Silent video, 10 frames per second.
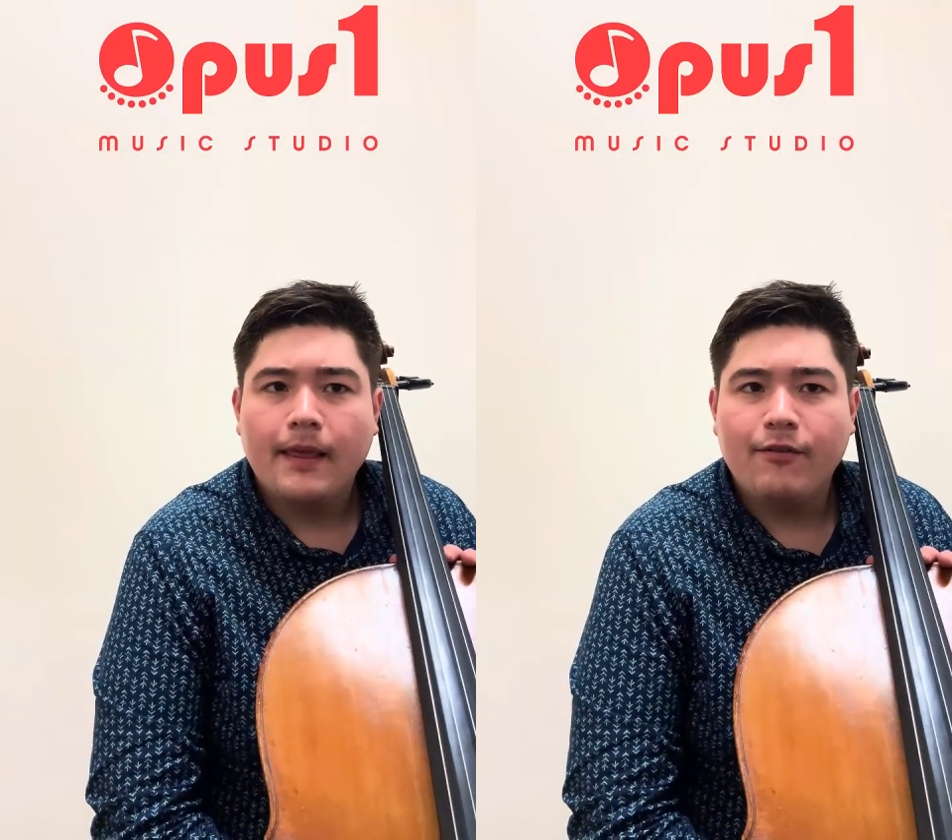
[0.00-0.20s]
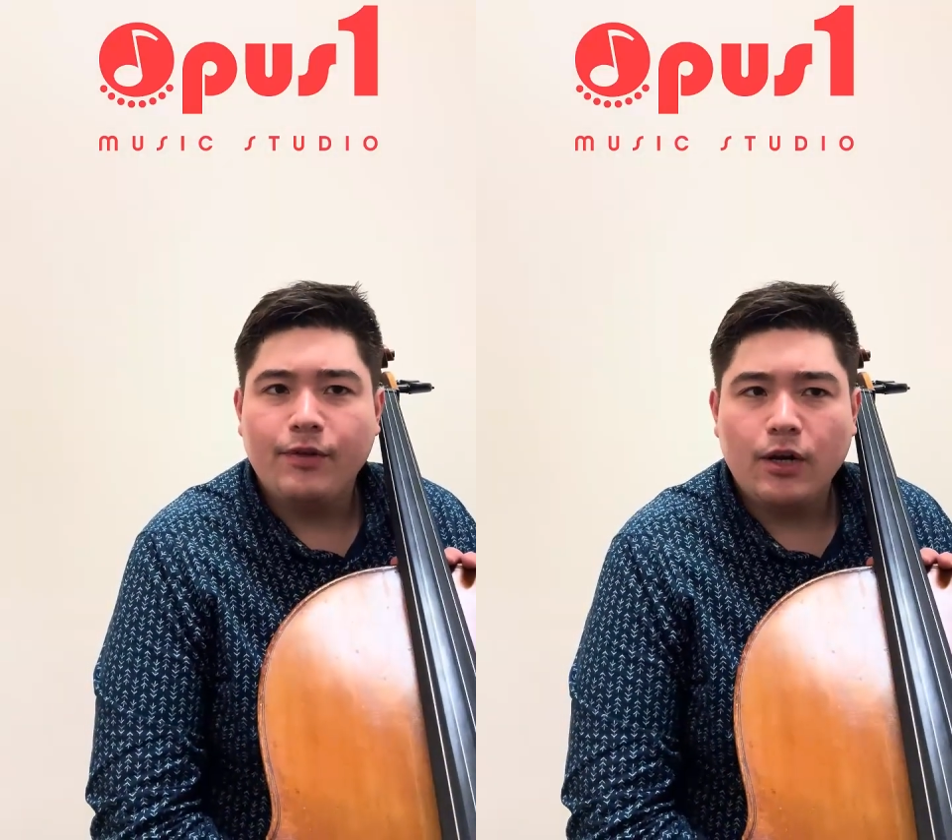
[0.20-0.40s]

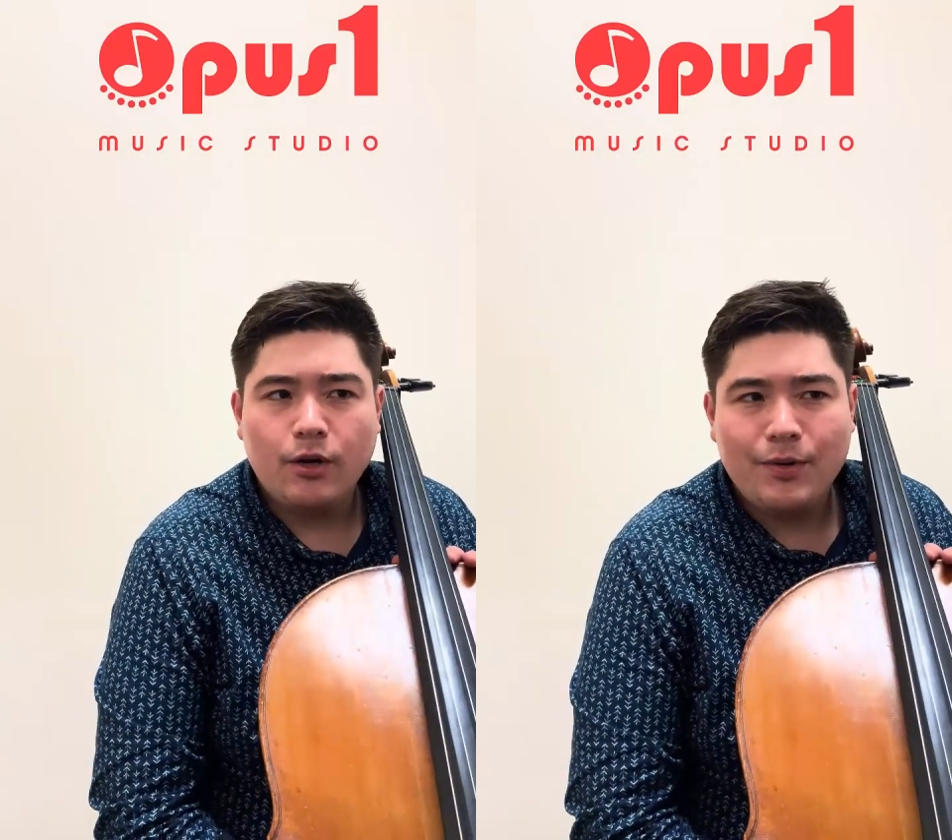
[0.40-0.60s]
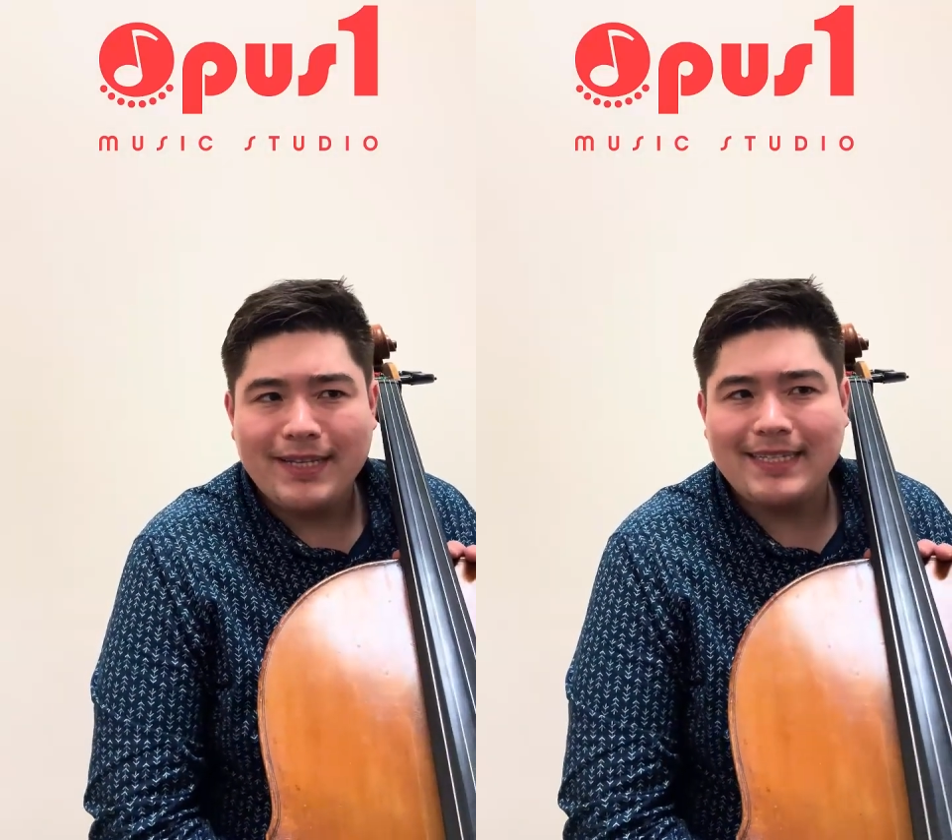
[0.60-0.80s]
If we don't
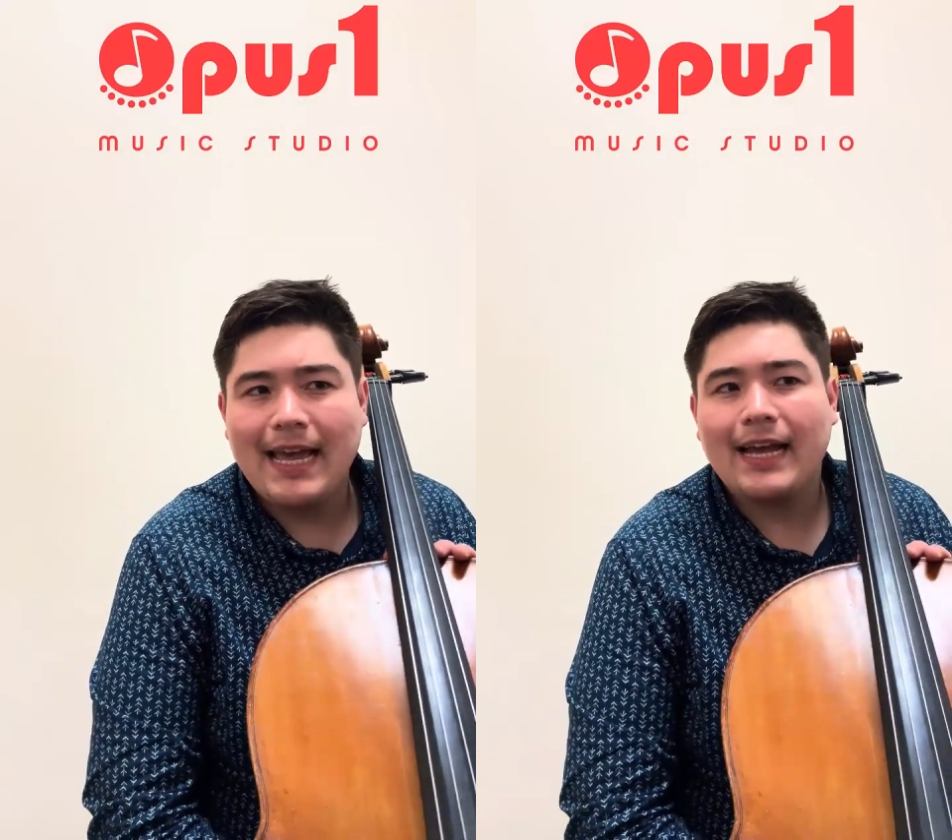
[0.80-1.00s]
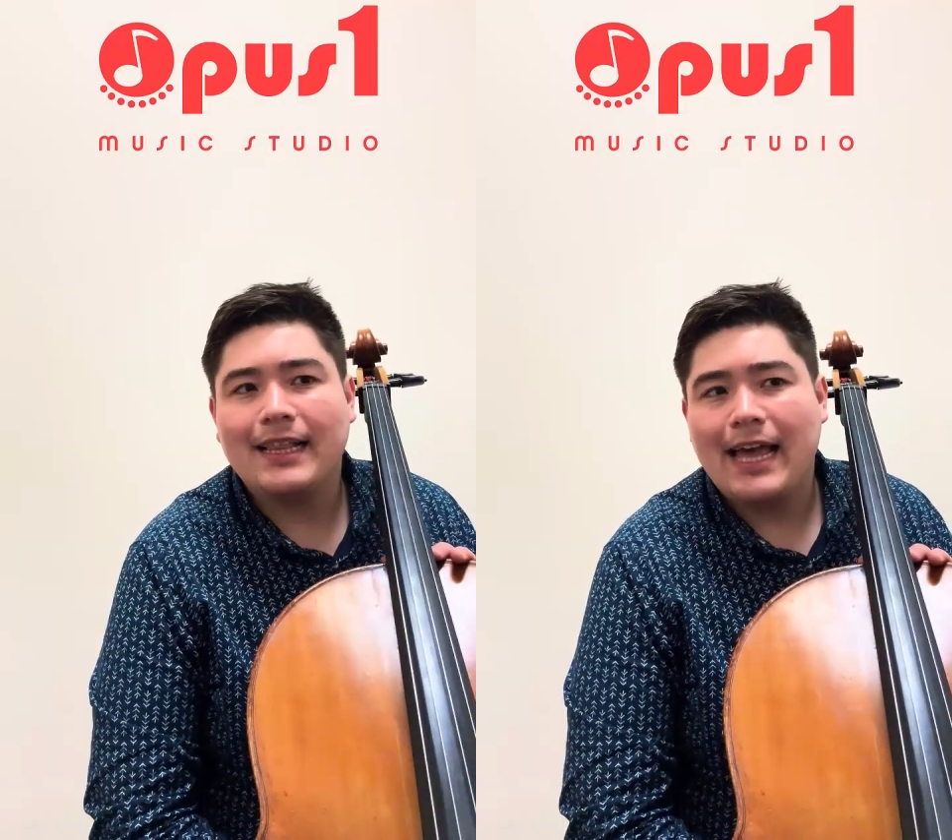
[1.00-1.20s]
know
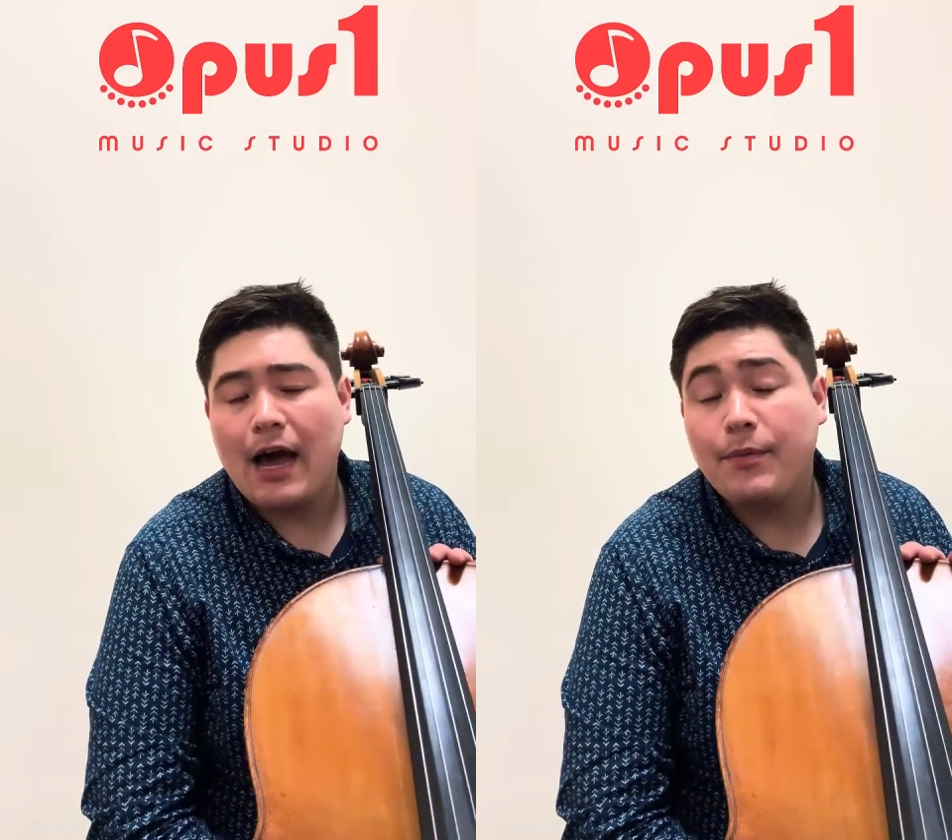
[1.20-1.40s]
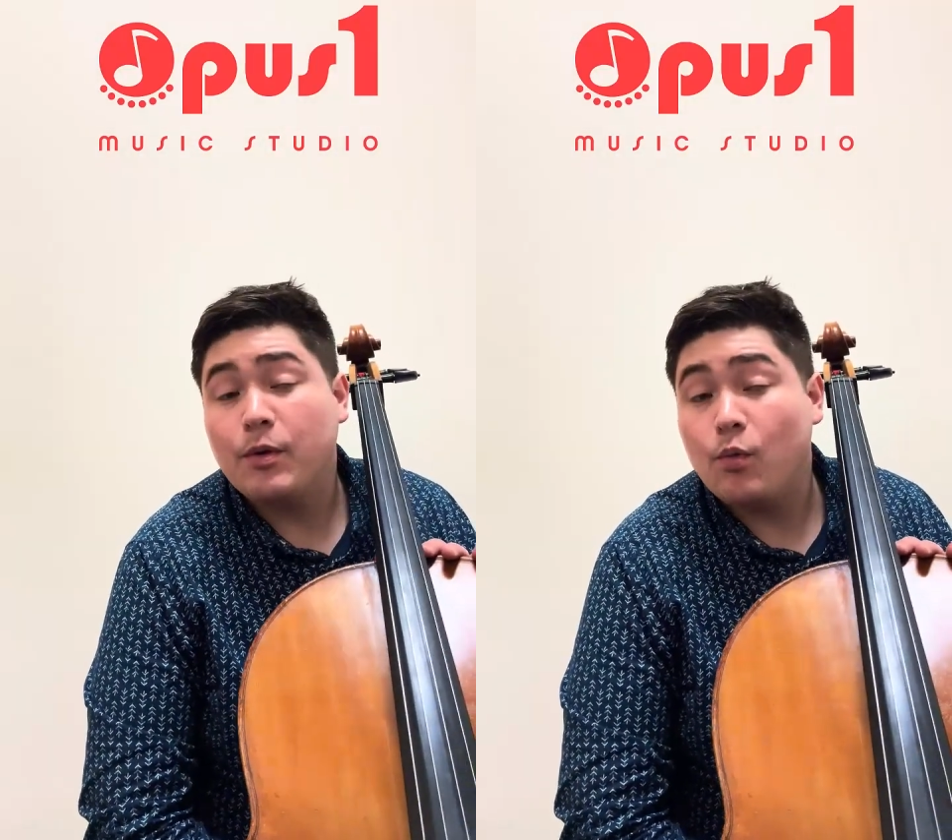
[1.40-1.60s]
exactly how we